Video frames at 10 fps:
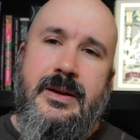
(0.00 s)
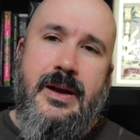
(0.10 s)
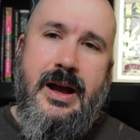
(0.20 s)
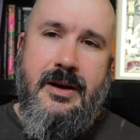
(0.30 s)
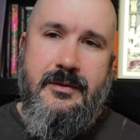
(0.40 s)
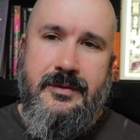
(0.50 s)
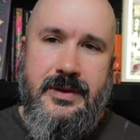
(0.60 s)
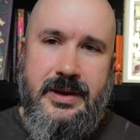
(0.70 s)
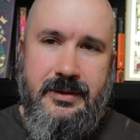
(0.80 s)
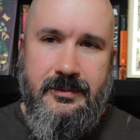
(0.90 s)
of
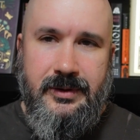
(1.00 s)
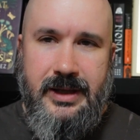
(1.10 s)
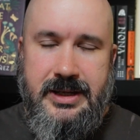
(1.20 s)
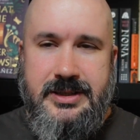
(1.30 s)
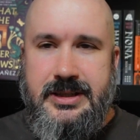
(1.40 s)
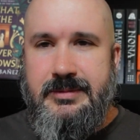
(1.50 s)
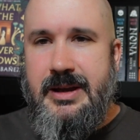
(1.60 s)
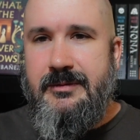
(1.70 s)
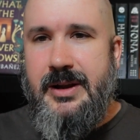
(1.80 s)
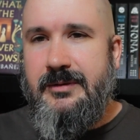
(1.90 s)
the relationships
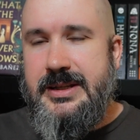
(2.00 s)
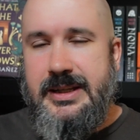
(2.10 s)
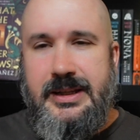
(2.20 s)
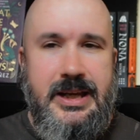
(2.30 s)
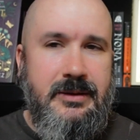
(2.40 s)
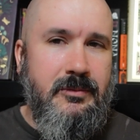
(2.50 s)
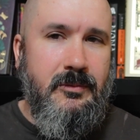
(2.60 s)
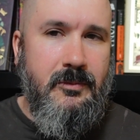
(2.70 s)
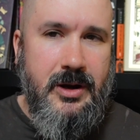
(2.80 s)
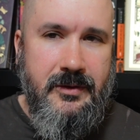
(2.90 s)
I've read recently,
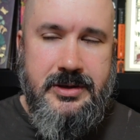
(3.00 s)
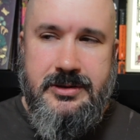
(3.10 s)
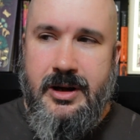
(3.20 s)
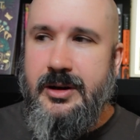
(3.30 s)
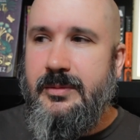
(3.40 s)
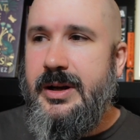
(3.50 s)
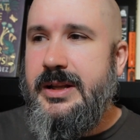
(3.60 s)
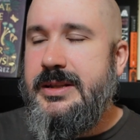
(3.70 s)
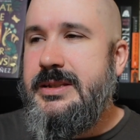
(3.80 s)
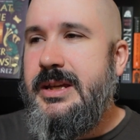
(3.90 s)
one of the stronger
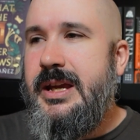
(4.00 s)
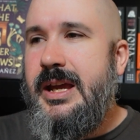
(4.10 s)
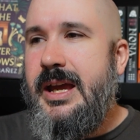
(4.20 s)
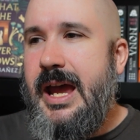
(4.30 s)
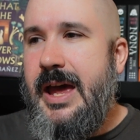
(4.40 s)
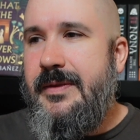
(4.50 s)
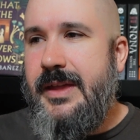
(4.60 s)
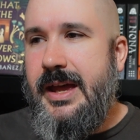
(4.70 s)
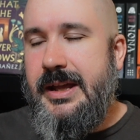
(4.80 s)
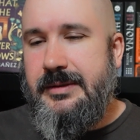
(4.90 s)
ones. And
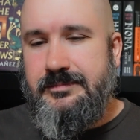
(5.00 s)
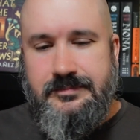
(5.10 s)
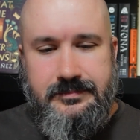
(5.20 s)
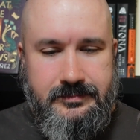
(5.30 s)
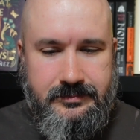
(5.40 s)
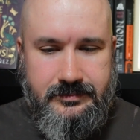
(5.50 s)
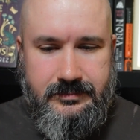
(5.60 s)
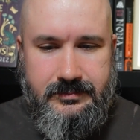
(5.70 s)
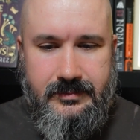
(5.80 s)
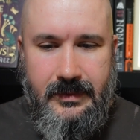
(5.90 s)
then
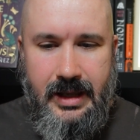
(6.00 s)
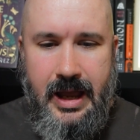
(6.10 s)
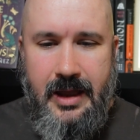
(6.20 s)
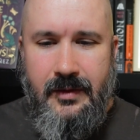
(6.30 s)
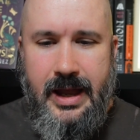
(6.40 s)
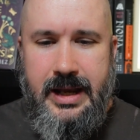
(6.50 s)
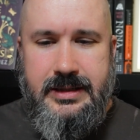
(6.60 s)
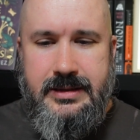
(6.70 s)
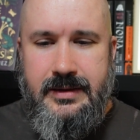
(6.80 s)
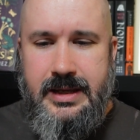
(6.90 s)
I
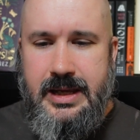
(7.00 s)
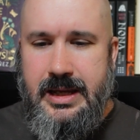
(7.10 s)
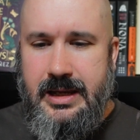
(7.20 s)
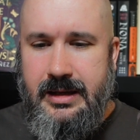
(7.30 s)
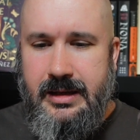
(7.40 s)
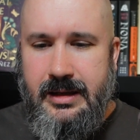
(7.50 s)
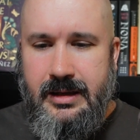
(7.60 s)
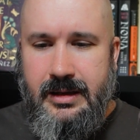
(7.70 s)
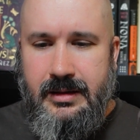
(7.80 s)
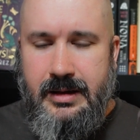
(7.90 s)
liked the
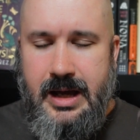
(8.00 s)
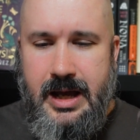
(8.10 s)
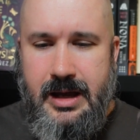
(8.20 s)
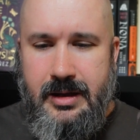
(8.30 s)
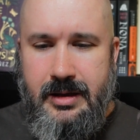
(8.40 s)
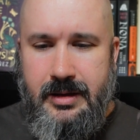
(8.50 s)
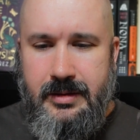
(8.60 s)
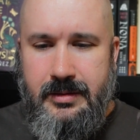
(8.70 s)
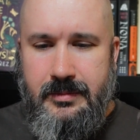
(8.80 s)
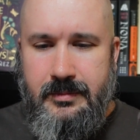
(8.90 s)

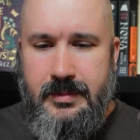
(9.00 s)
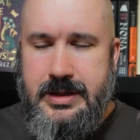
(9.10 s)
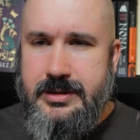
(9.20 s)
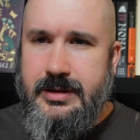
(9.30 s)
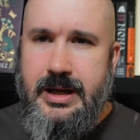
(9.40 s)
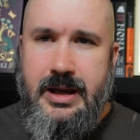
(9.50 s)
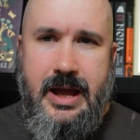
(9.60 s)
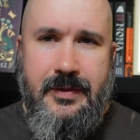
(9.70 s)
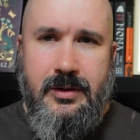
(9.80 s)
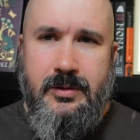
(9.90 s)
mystery
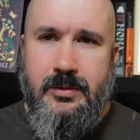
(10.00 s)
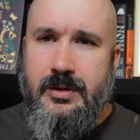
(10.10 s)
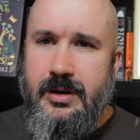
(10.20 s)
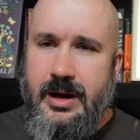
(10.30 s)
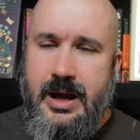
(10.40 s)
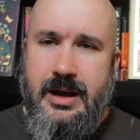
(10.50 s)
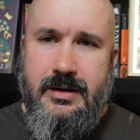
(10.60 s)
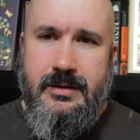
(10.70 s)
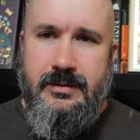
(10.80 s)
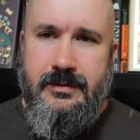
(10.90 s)
at the core
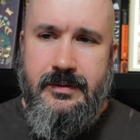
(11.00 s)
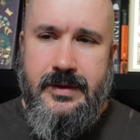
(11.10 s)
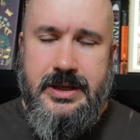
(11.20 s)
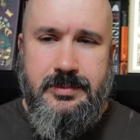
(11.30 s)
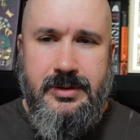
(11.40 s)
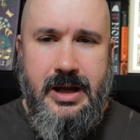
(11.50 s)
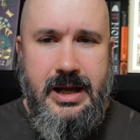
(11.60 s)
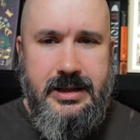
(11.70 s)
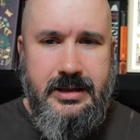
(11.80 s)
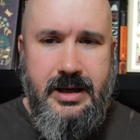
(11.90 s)
of this
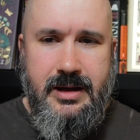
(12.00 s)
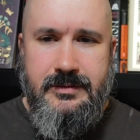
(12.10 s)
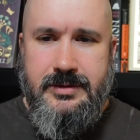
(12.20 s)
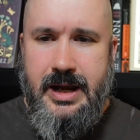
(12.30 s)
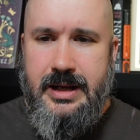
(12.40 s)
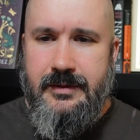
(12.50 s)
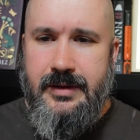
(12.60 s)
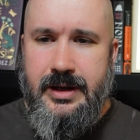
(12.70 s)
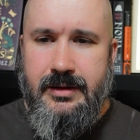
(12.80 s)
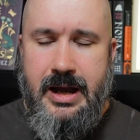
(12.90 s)
plot of trying to
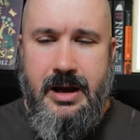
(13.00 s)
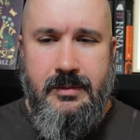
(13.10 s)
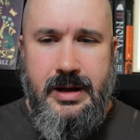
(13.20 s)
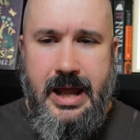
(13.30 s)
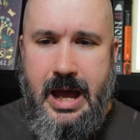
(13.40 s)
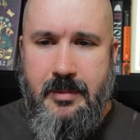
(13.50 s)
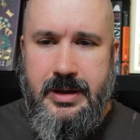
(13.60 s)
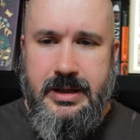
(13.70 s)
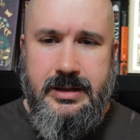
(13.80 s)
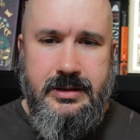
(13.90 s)
figure out what
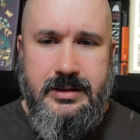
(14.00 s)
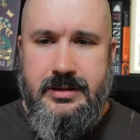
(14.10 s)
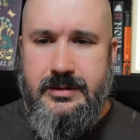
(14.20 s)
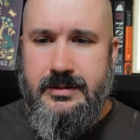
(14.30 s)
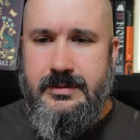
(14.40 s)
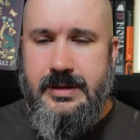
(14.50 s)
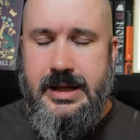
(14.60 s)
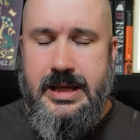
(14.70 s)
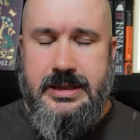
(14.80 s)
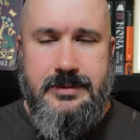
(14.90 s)
happened to
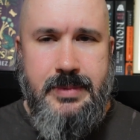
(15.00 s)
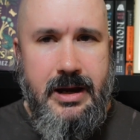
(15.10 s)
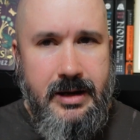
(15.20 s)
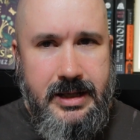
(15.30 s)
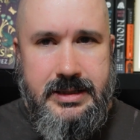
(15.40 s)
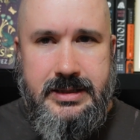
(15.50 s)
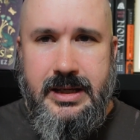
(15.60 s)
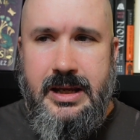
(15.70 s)
Inez's parents